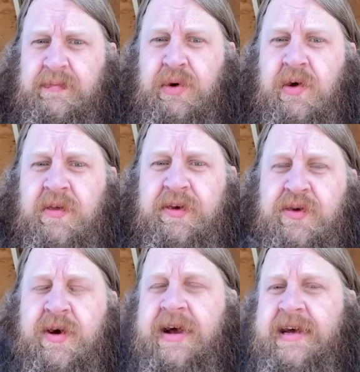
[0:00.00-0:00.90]
Paul the
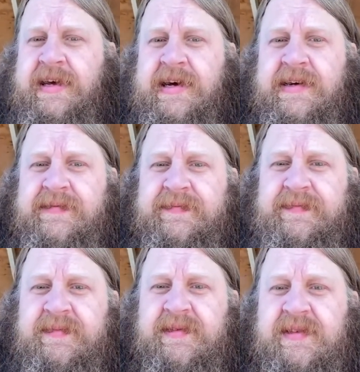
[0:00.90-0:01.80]
Gray,
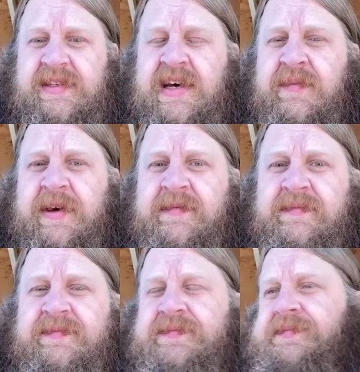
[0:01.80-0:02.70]
it's coming.
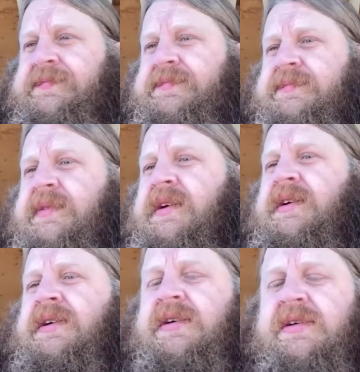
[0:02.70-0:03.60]

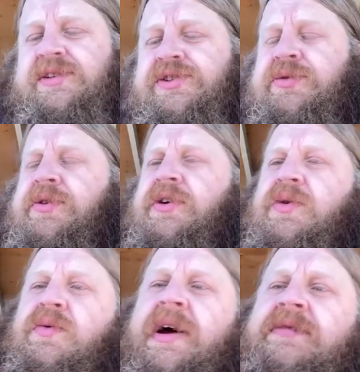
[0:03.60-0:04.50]
Sooner
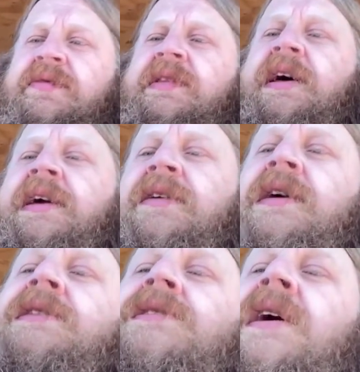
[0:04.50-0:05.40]
rather than later,
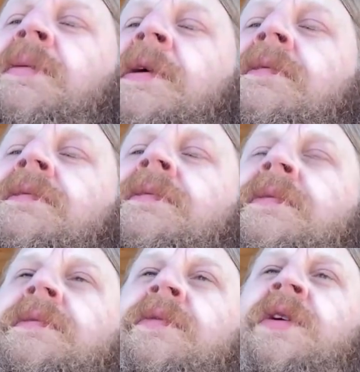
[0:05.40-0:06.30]
it's coming.
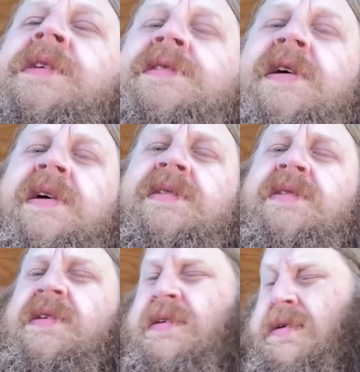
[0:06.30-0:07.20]
One of these
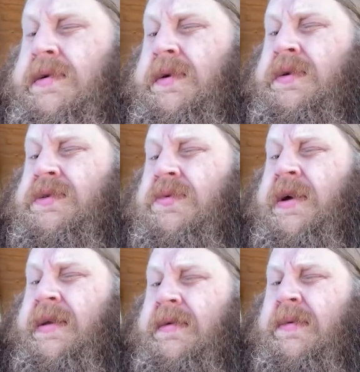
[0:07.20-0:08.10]
days. You just wait.